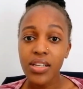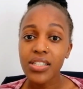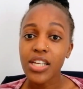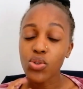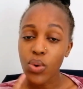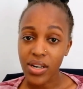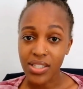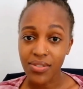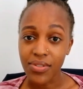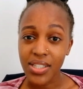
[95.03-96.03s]
one is a
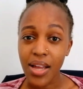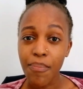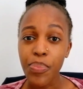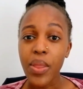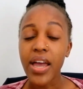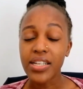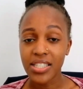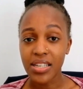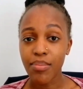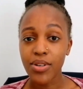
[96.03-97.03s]
tourist visa,
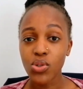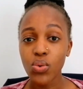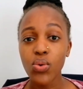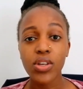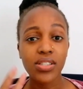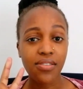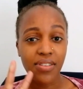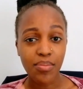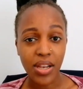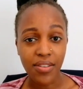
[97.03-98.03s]
and number two is a
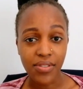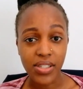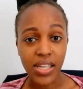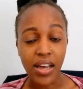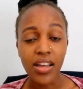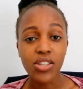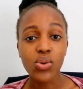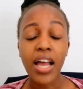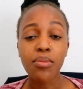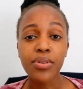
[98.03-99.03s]
family visa.
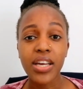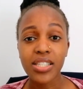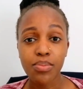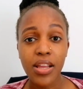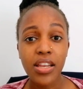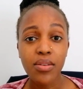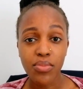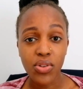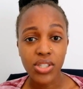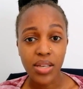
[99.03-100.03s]
I'll be
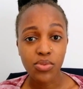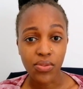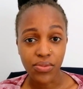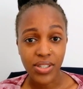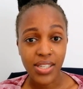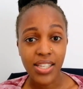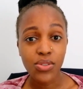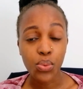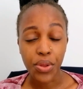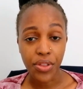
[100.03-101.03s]
explaining both types of
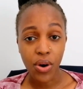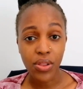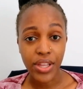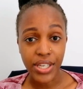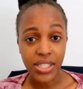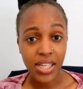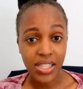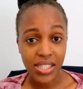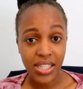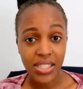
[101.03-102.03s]
visas with all the
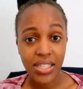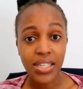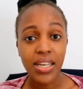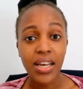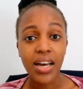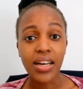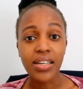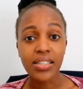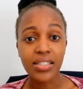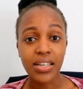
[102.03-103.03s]
details needed,
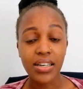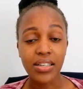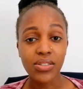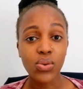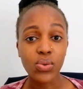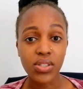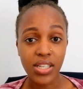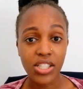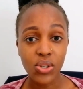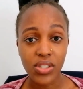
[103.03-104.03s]
and so
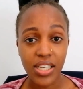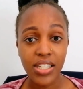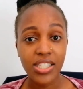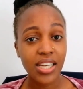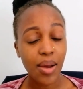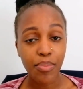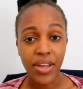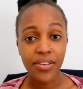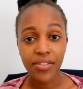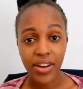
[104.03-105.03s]
stay tuned in. Take a
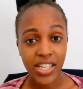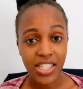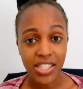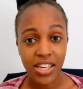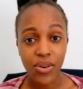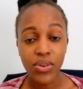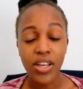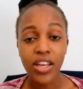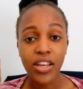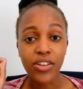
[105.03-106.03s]
pen, write it
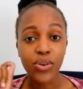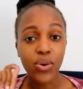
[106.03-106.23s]
down,